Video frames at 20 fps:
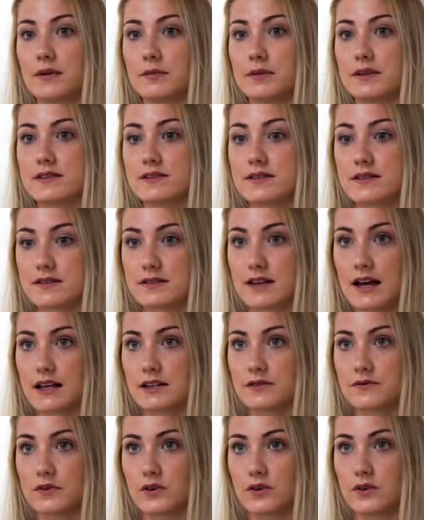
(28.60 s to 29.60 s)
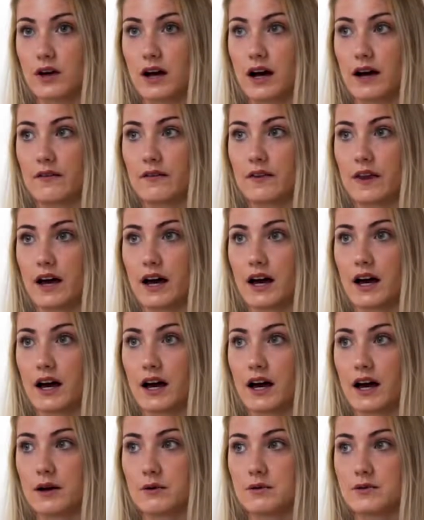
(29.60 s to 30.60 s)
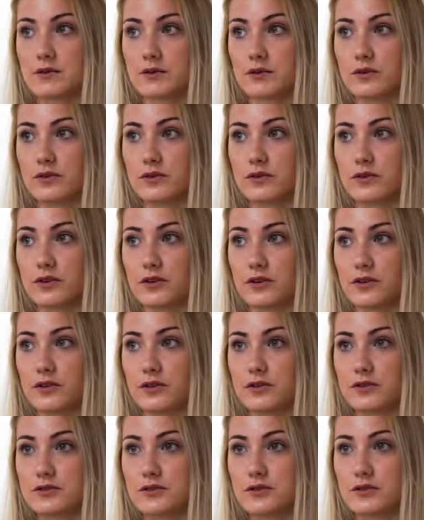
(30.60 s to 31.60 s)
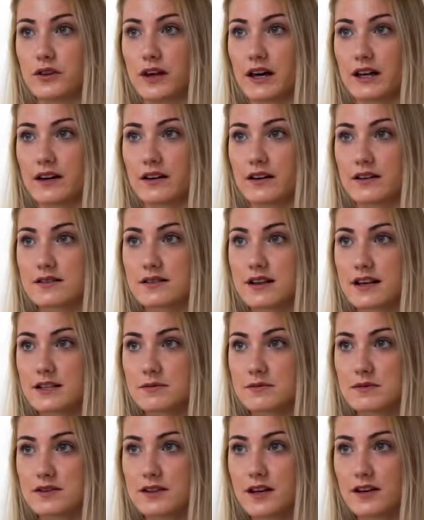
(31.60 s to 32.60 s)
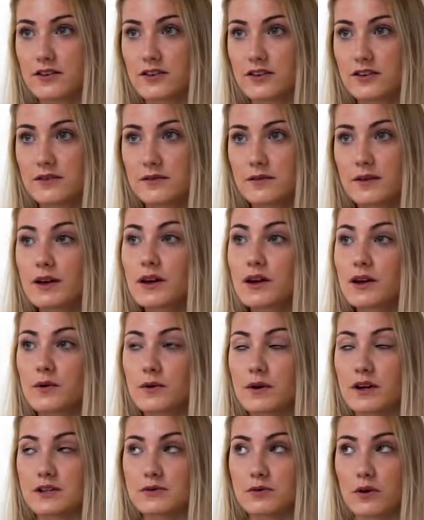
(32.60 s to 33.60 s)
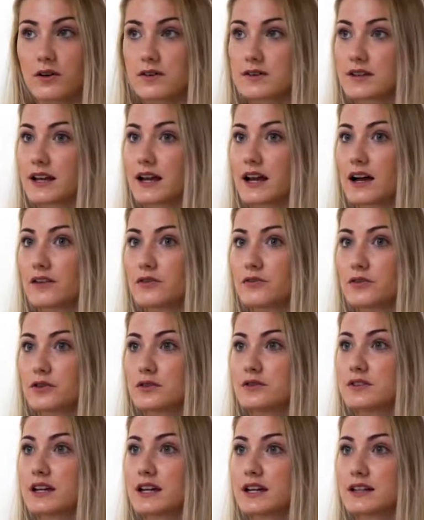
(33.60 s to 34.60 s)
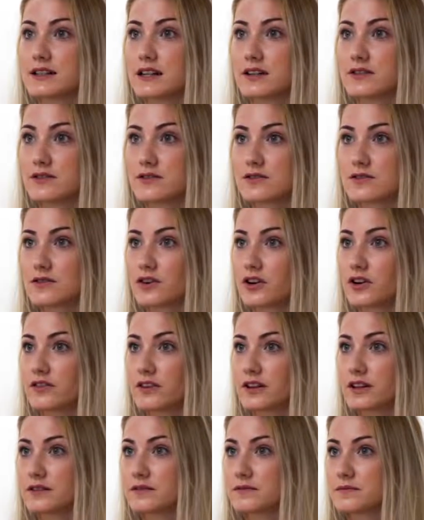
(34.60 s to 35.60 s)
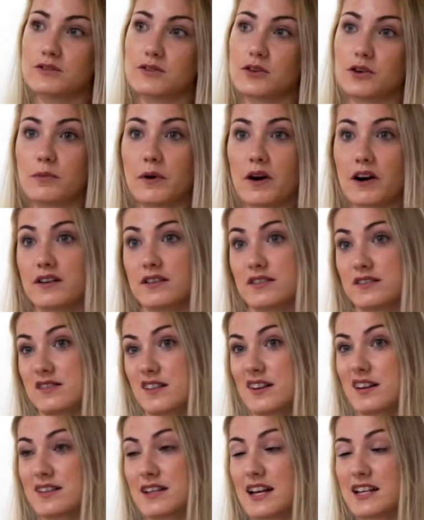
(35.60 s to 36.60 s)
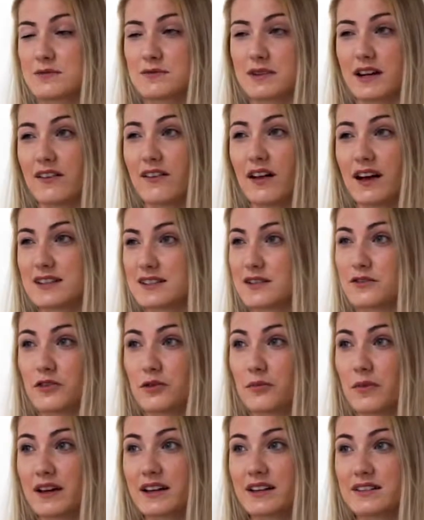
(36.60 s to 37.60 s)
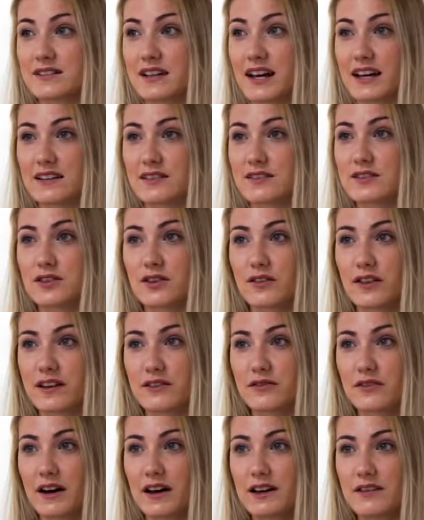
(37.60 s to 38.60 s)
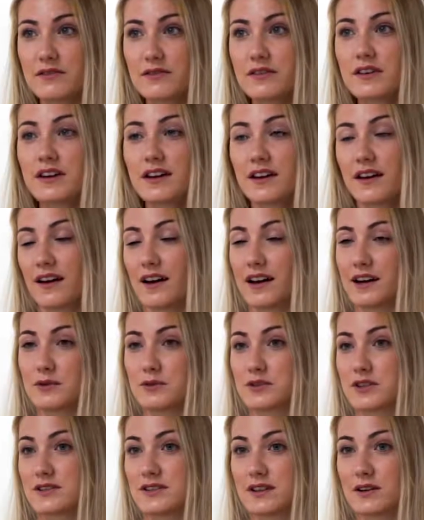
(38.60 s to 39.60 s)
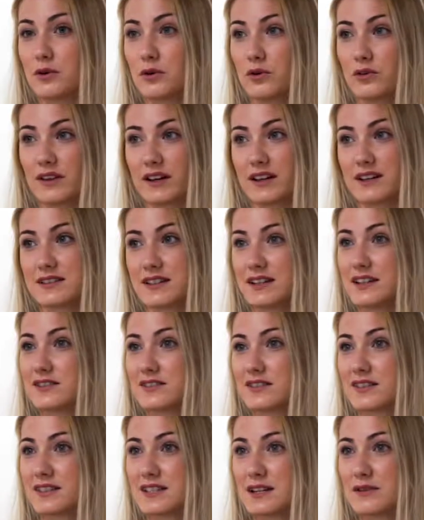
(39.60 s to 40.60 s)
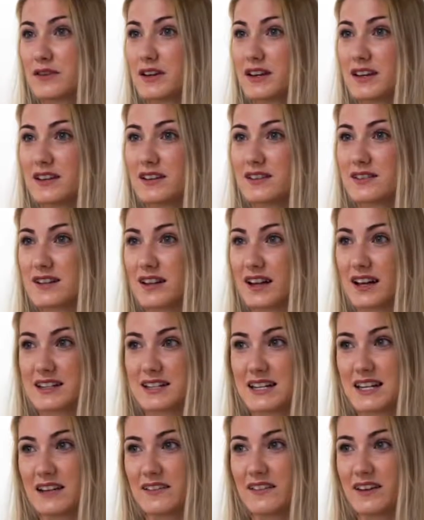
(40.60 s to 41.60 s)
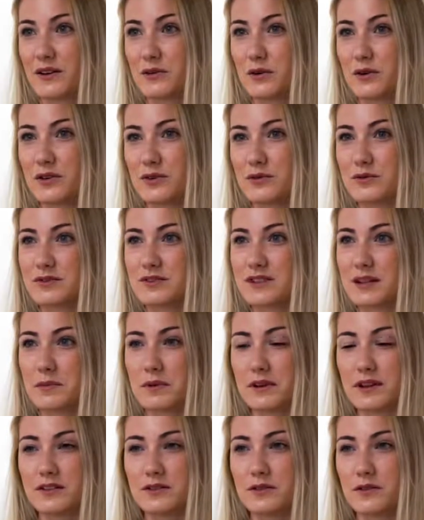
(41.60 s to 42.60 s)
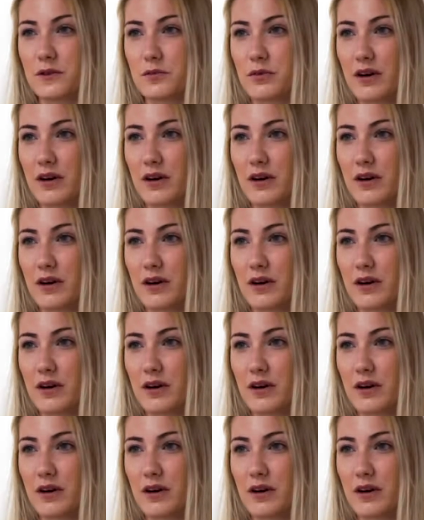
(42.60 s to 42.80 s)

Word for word: I'd been successful and that I was going to, to then an assessment centre, which was like a full day down in Stirling. Took part in an assessment day. It lasted from like nine to like five. And it was just a whole like day doing activities, like a day like what you typically do in the